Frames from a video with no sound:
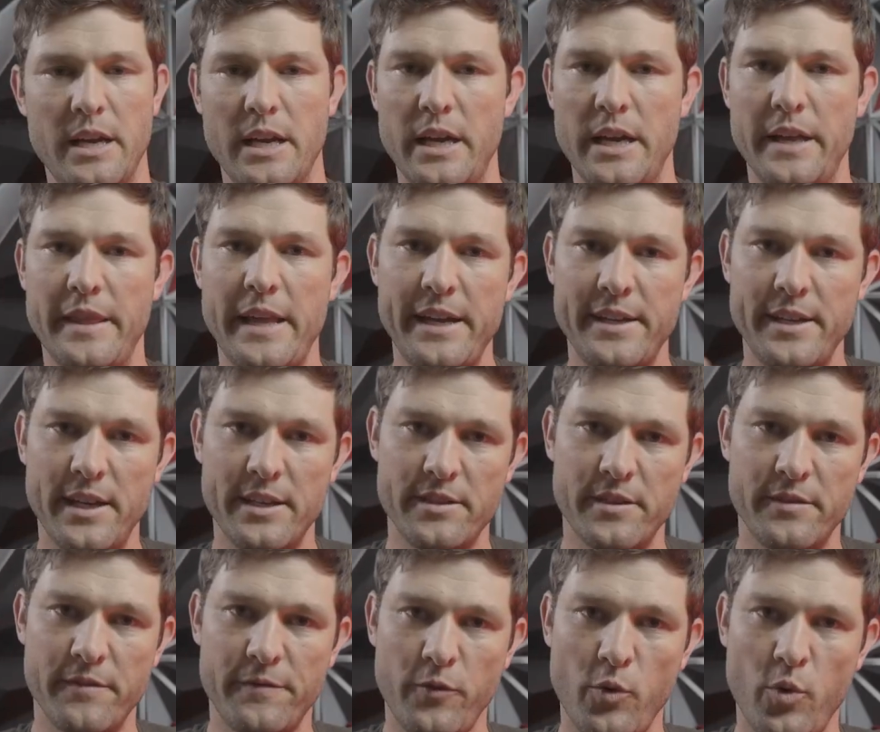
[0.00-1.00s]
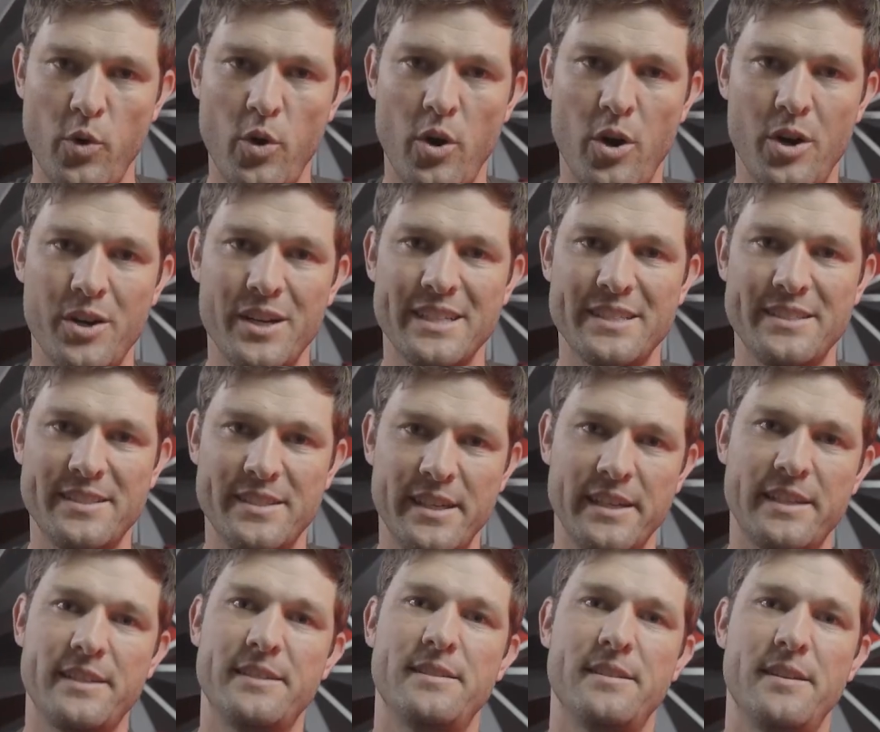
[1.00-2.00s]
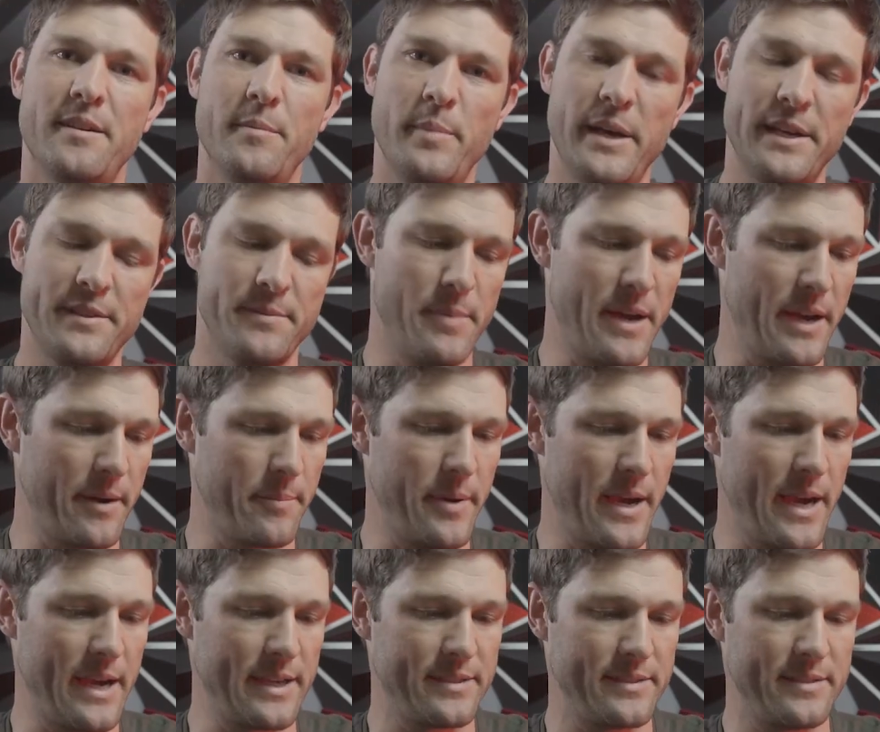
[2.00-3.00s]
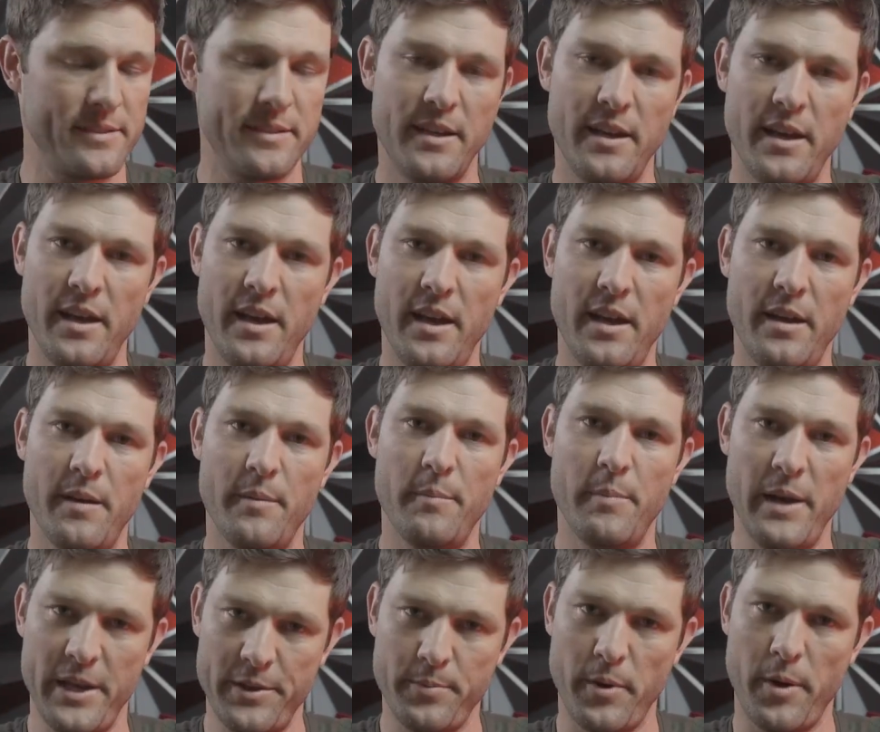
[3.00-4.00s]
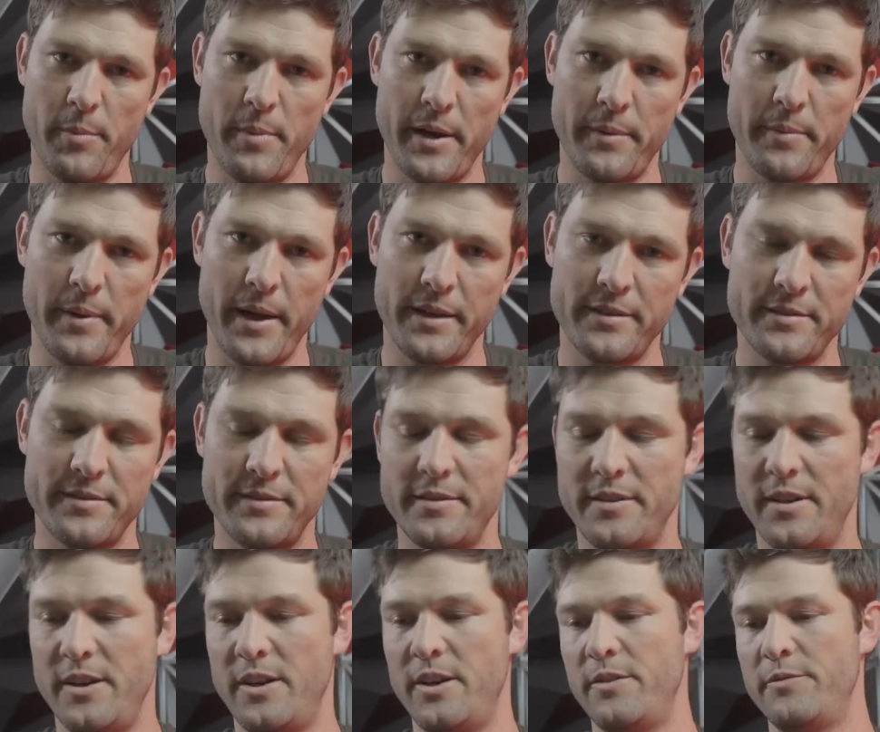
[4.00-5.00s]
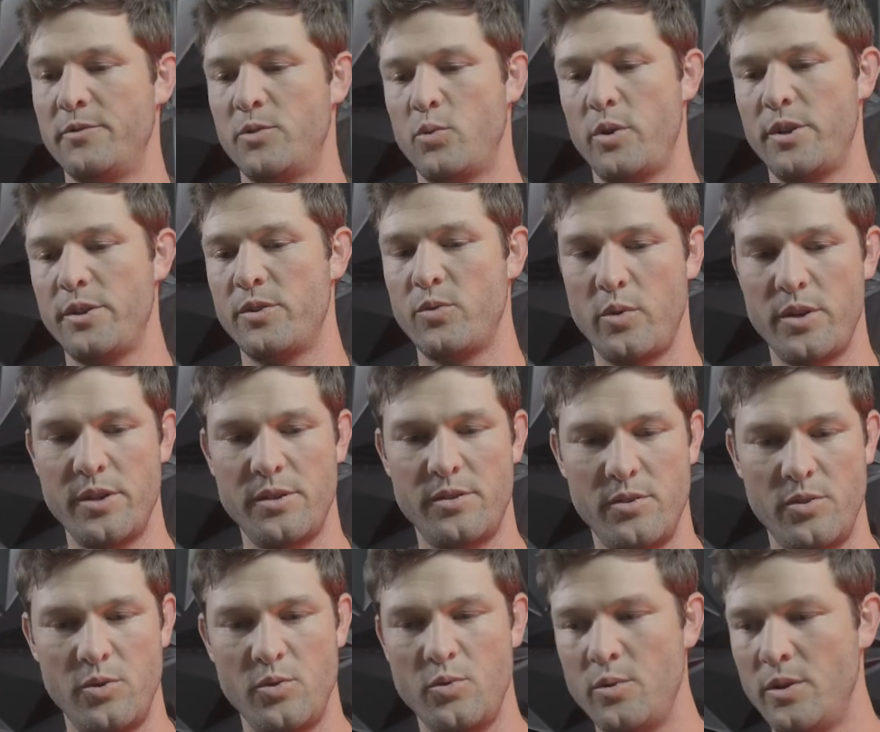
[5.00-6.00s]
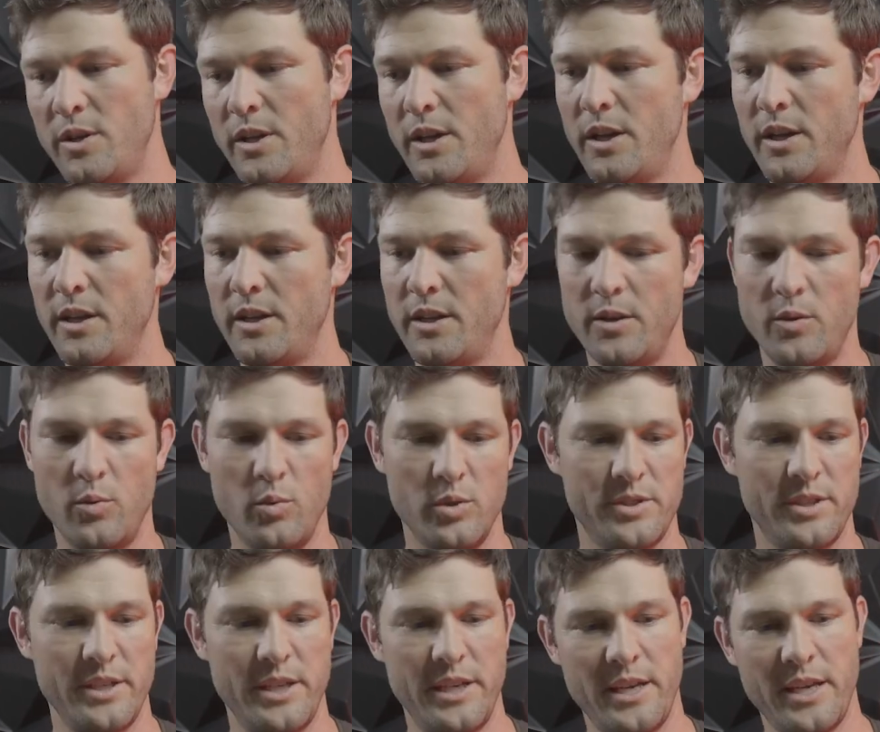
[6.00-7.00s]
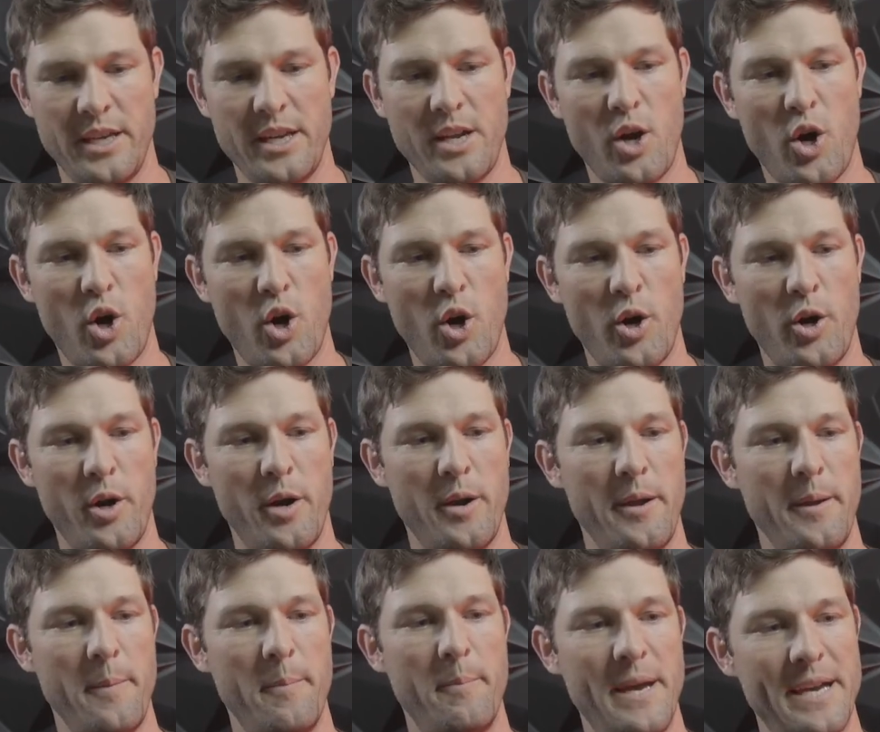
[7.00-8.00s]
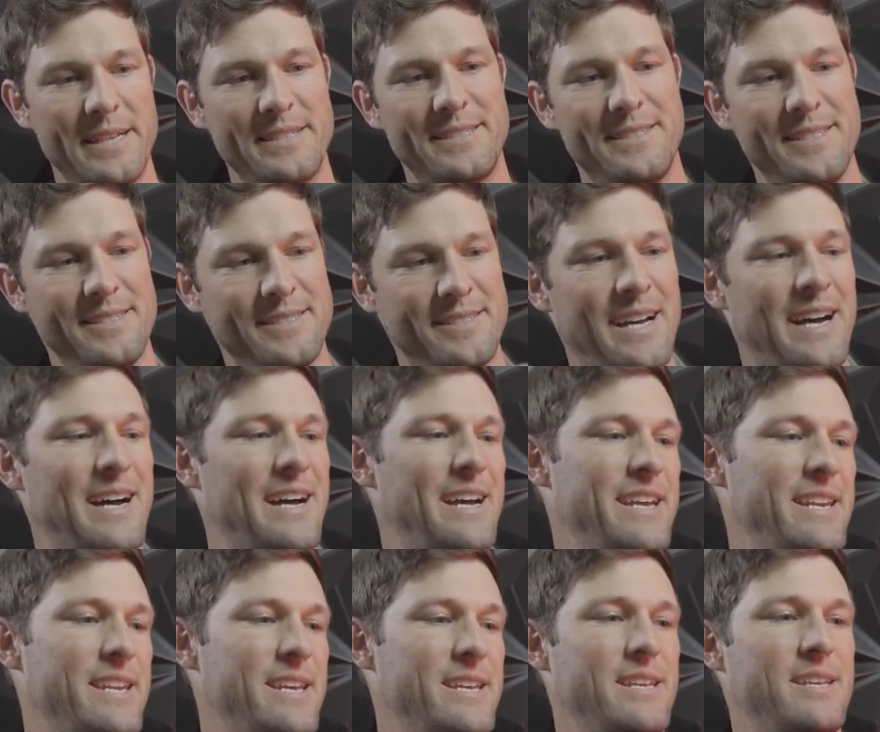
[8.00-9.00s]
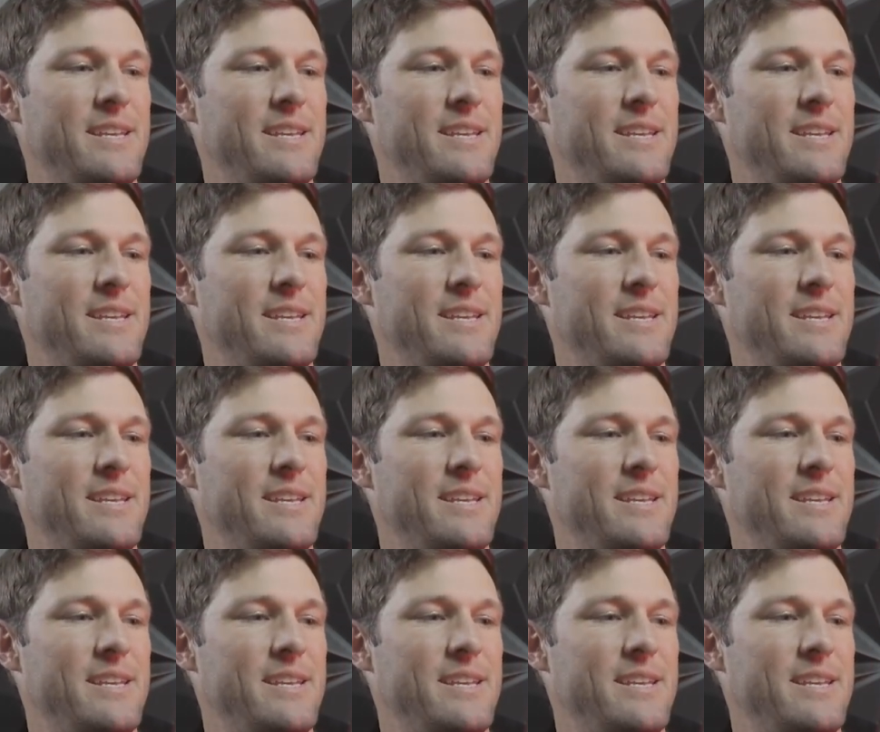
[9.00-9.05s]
And that does it for our 6 best backpacks, baseball backpacks of 2022. Once again, our best design